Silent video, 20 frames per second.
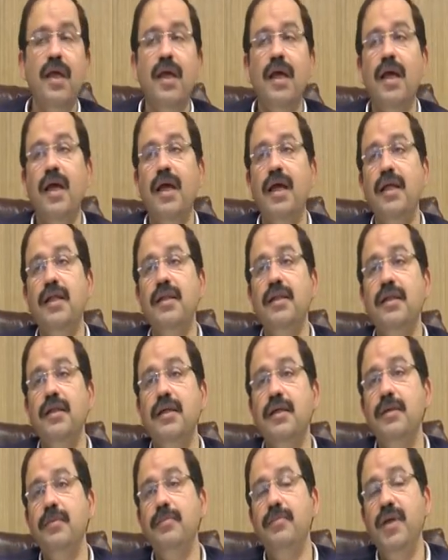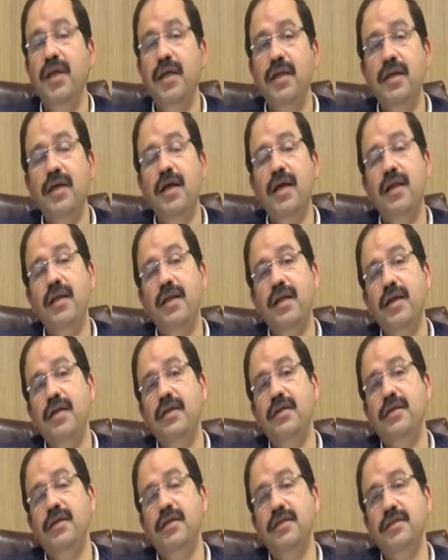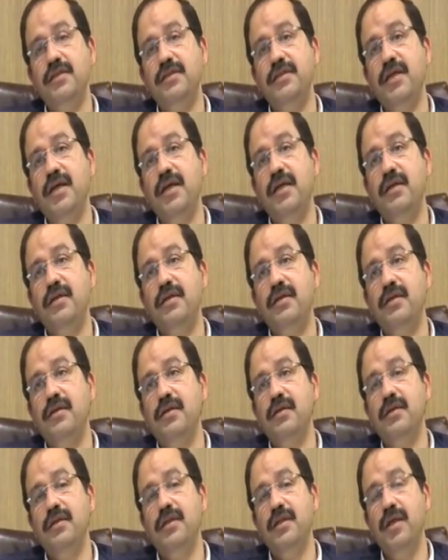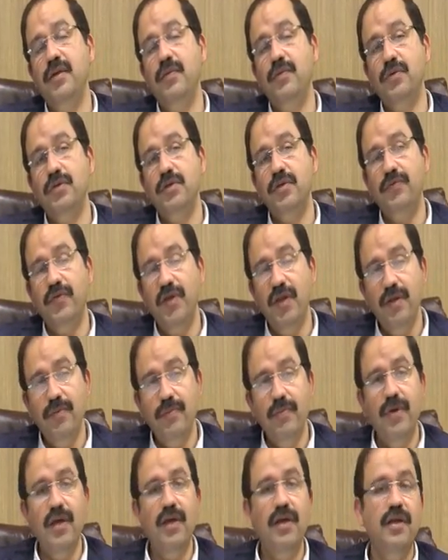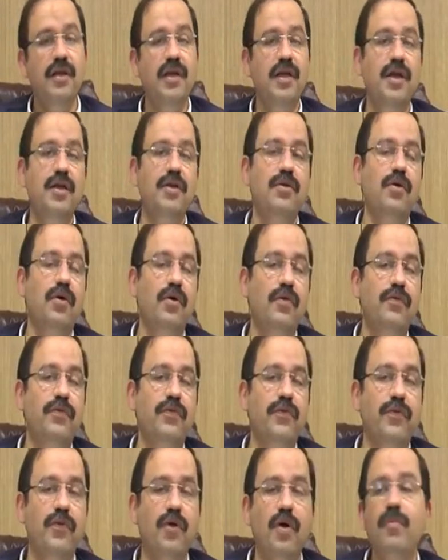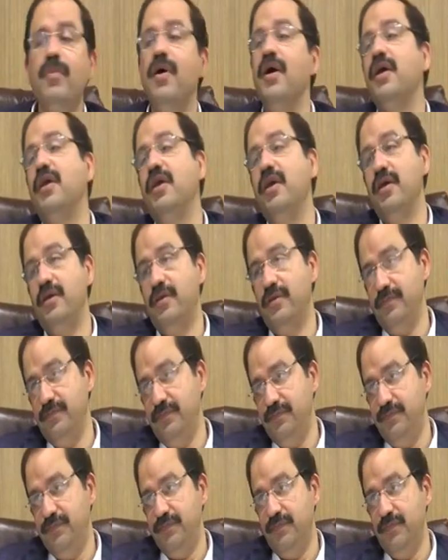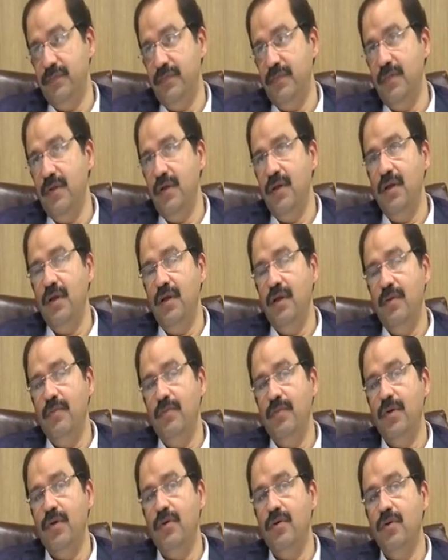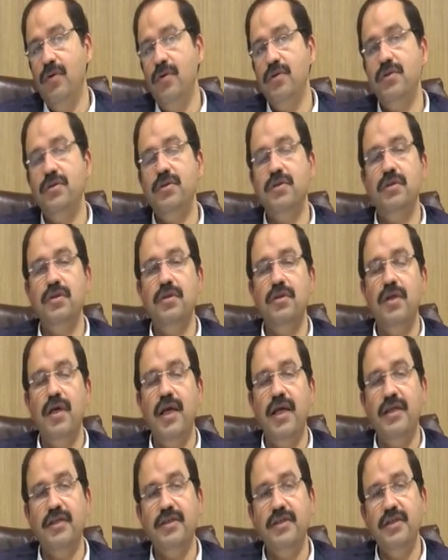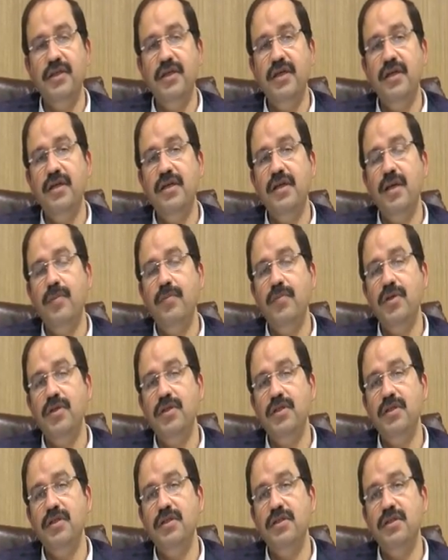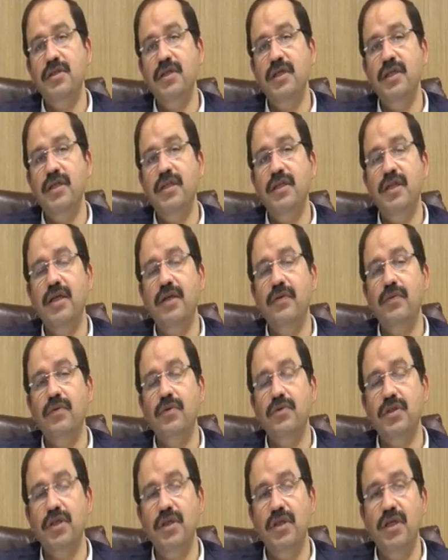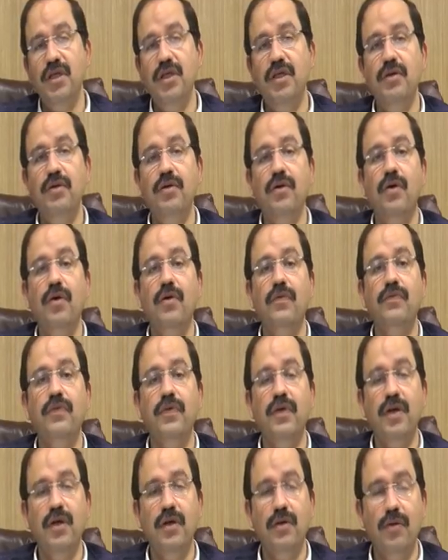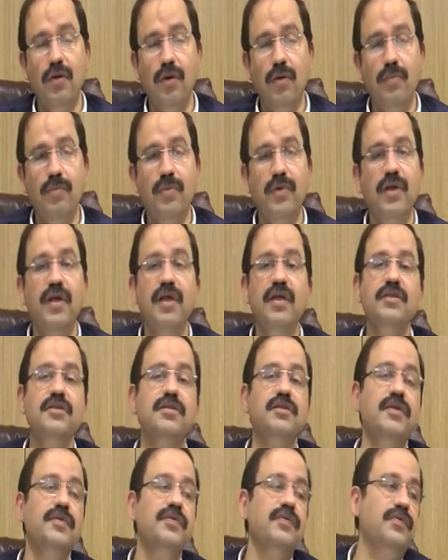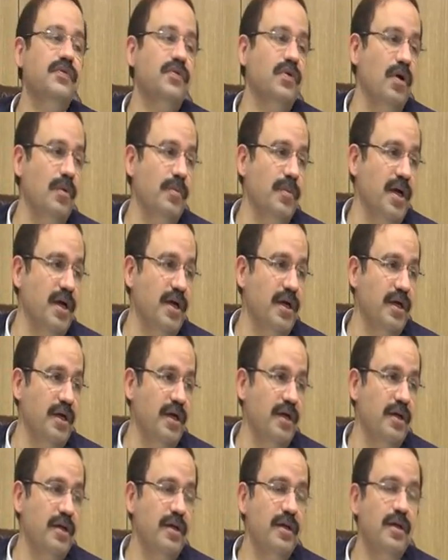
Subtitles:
And the main highlight is that there was a very big need of trauma care, because accident, emergency, there was a need of a comprehensive trauma care